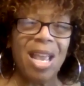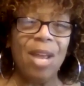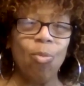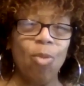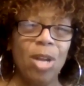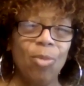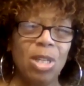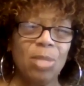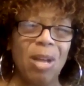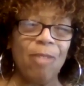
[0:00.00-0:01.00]
And one
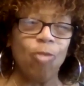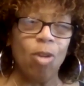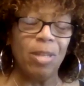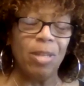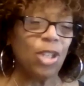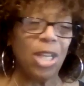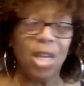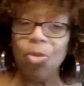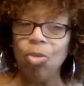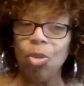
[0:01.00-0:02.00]
was my former
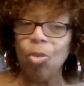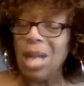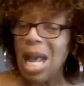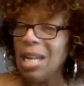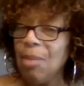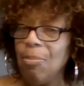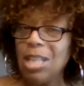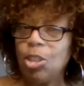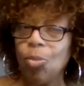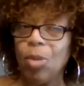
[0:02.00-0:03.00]
chair who knew, and I didn't
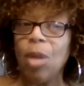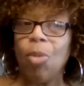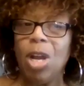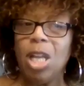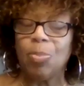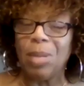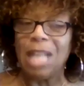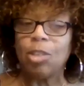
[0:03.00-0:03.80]
mention where it was, but I